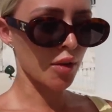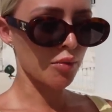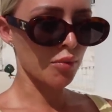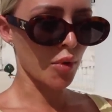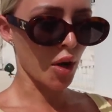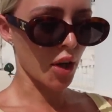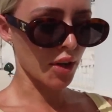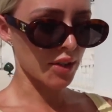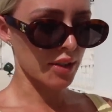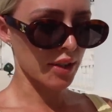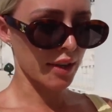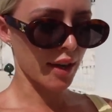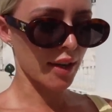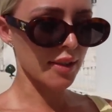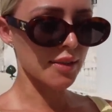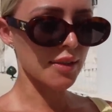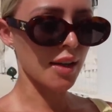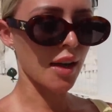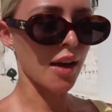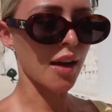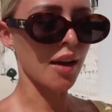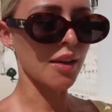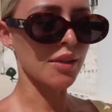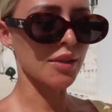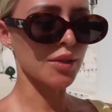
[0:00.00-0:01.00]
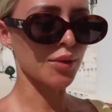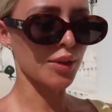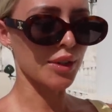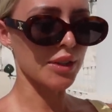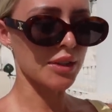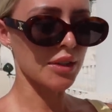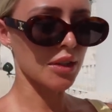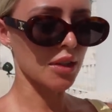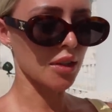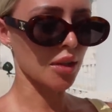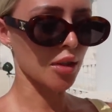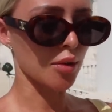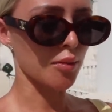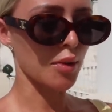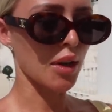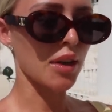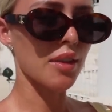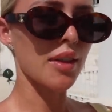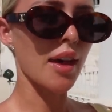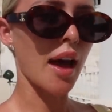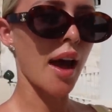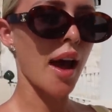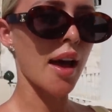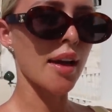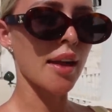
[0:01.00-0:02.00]
work to get done, so we just did a little bit
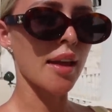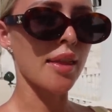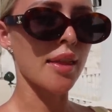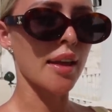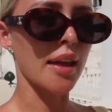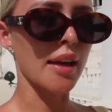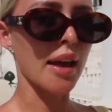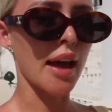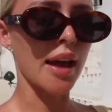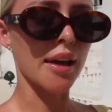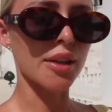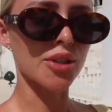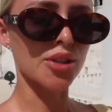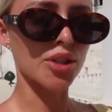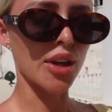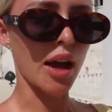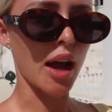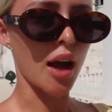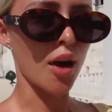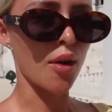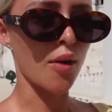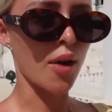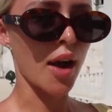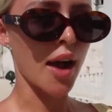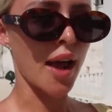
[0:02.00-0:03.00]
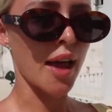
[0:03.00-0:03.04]
of that and then had a shower.